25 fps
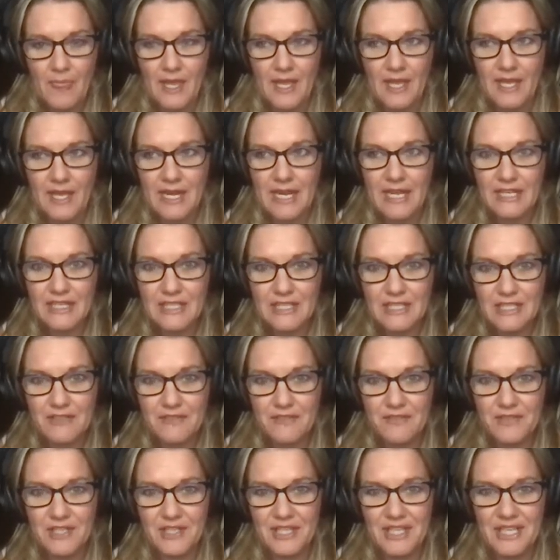And I also
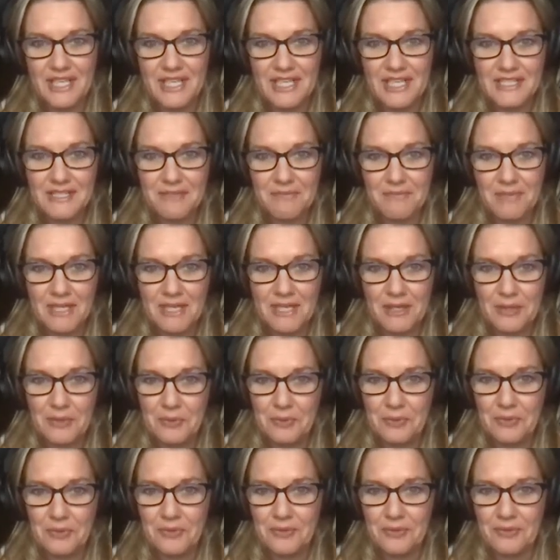feel like as I'm getting
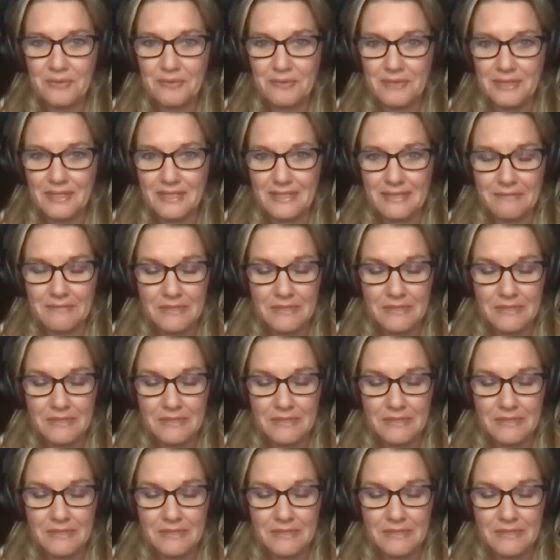older, like